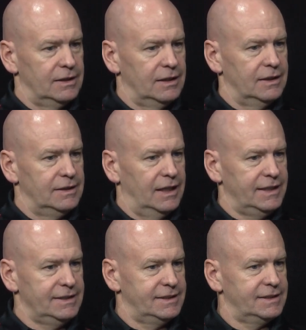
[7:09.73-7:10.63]
a
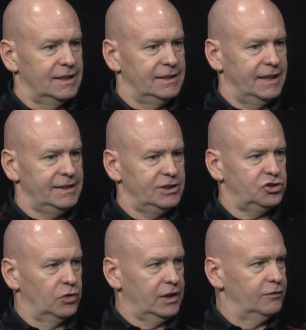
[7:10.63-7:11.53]
nice
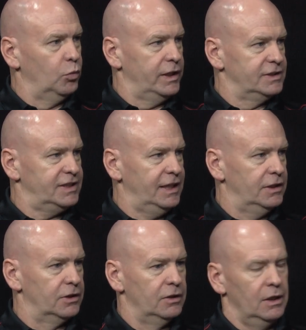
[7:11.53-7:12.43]
string of wins
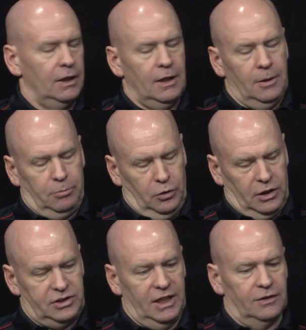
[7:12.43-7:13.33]
here, put
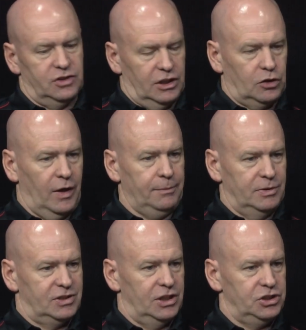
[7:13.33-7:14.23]
ourselves in a great
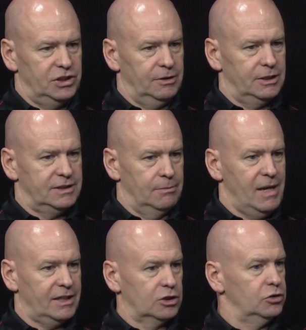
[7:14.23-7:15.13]
position to
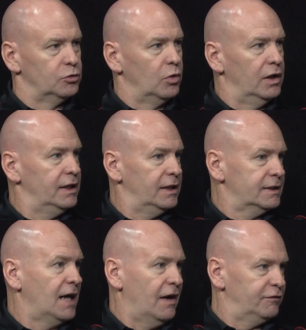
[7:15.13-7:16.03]
make a good run at a
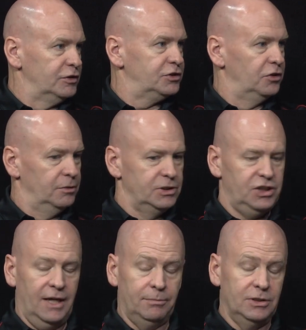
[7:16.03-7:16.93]
conference tournament
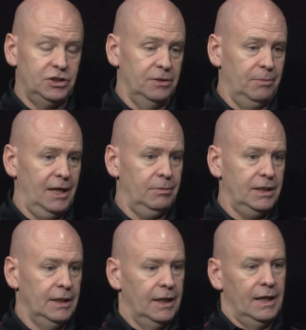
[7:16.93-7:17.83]
championship maybe,
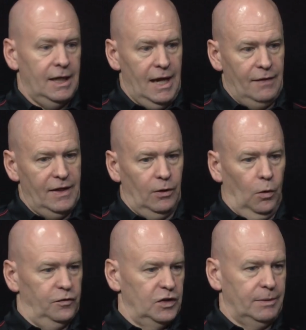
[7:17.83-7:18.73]
and then
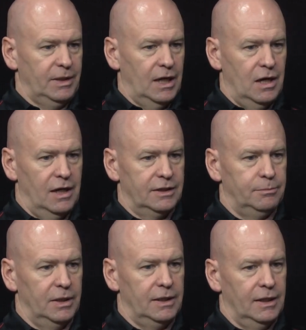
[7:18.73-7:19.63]
hopefully beyond. But